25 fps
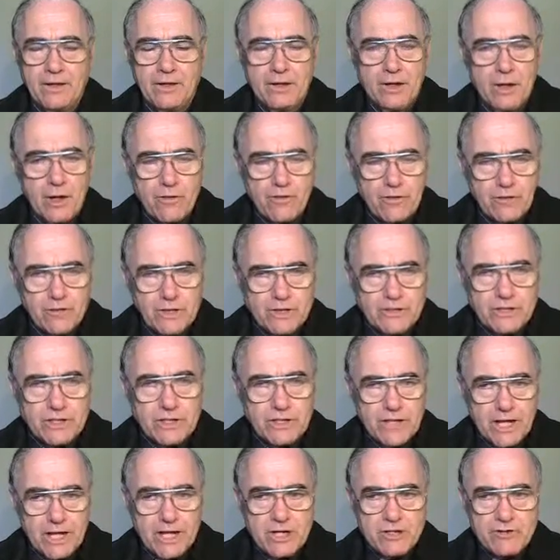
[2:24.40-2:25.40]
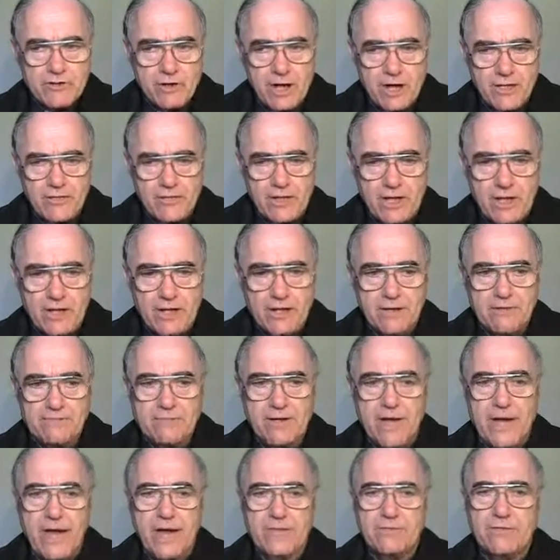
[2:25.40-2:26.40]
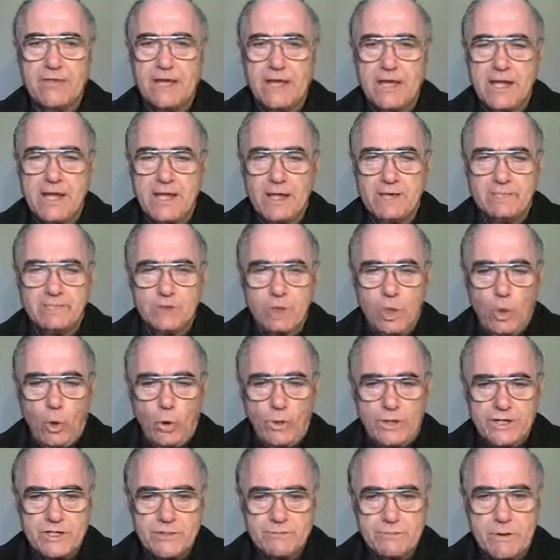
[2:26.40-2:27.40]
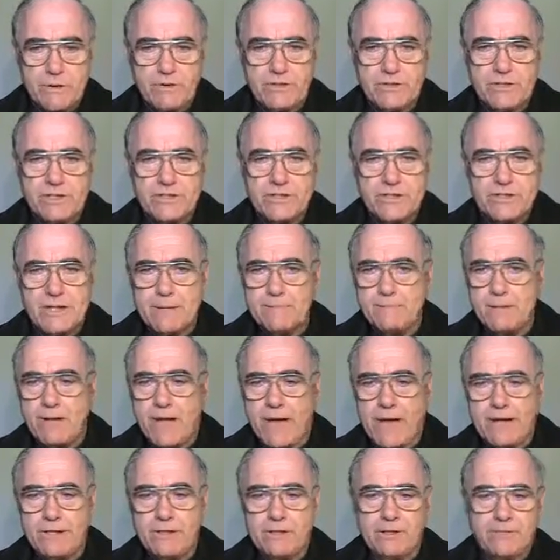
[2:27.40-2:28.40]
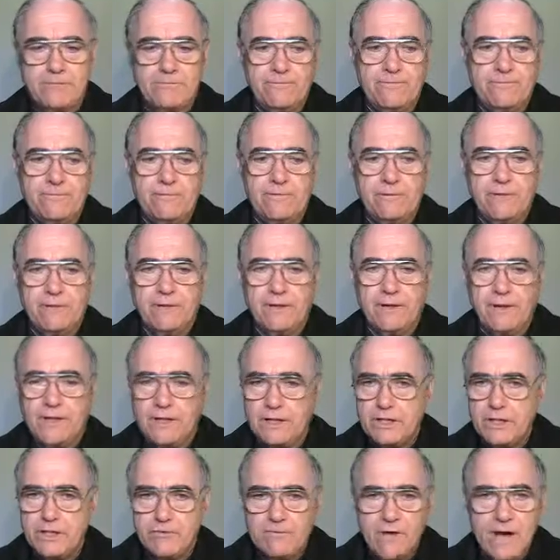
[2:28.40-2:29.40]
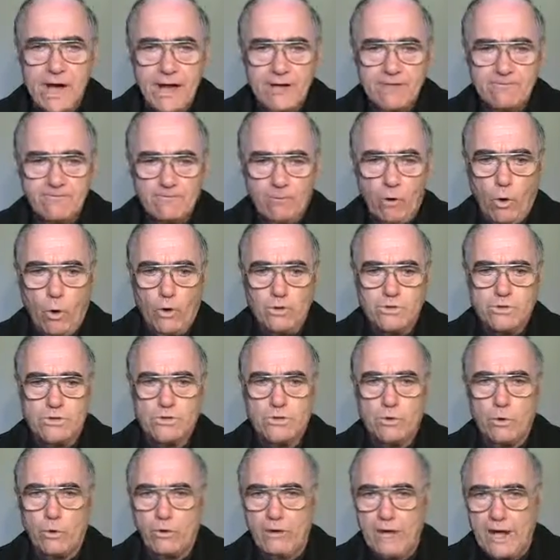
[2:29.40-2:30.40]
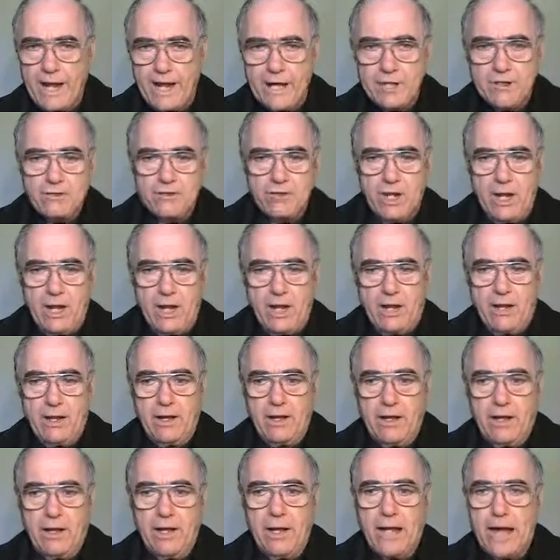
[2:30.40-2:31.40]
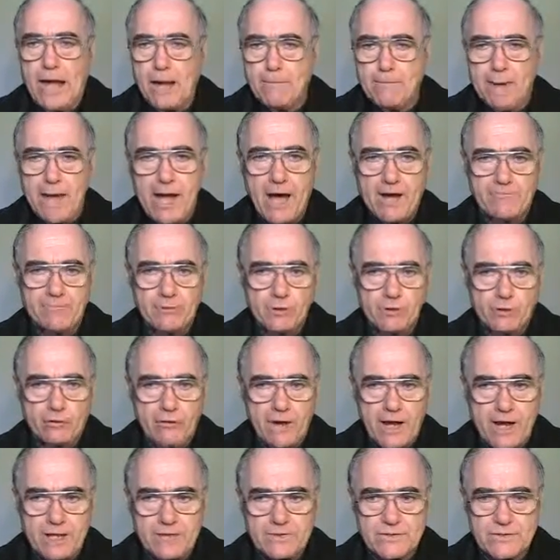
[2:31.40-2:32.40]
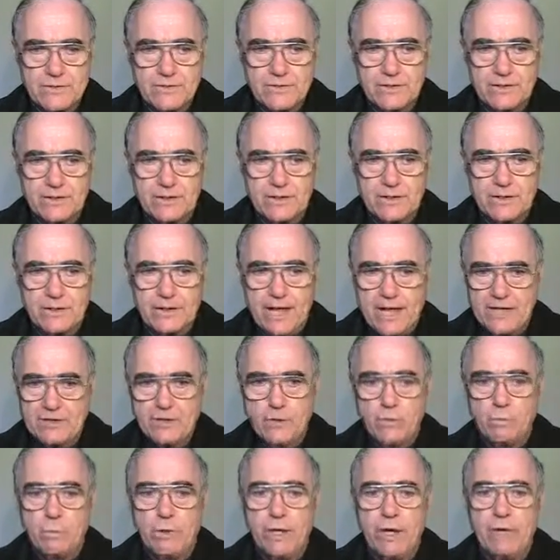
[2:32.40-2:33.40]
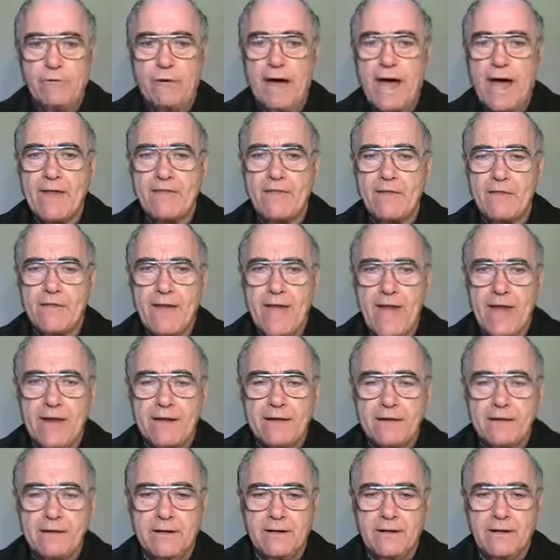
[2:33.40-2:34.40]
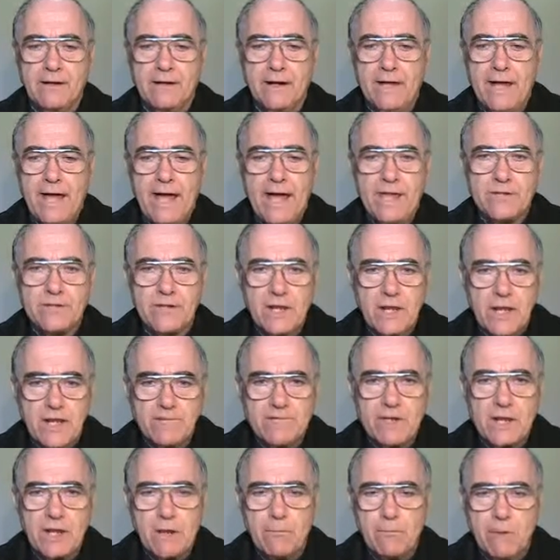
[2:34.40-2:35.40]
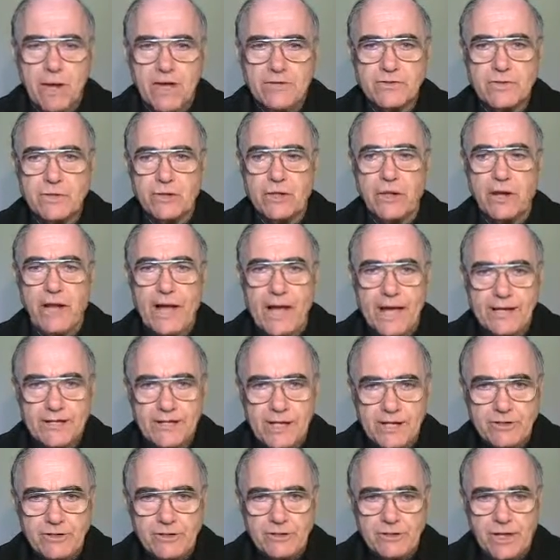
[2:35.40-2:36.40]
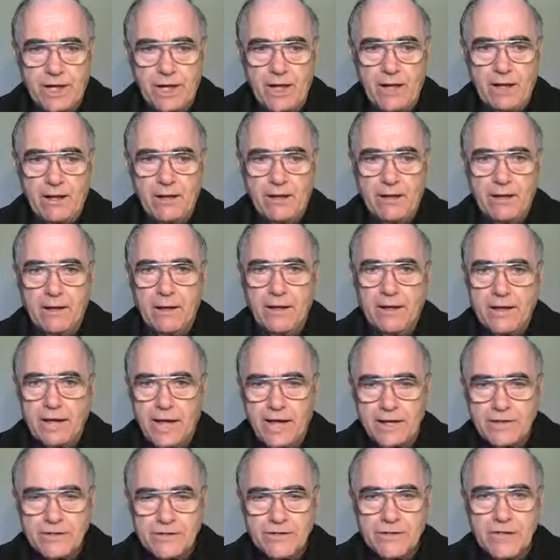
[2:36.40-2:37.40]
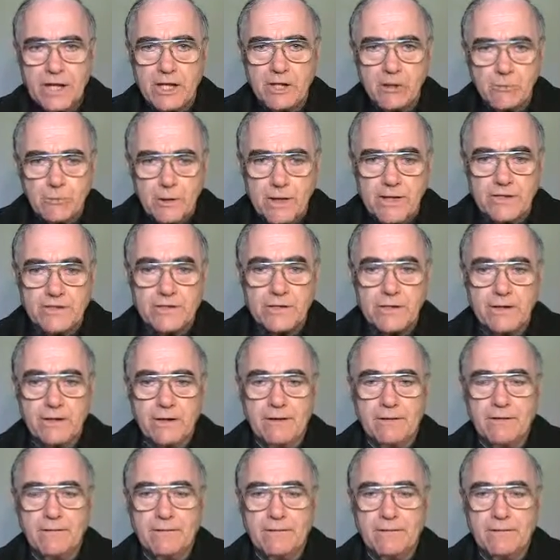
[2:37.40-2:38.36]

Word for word: You know, there is a danger, I think, of our thinking of the Holy Spirit as some kind of divine force or energy, a powerful grace, as it were, rather than as a living personal identity, a distinct person.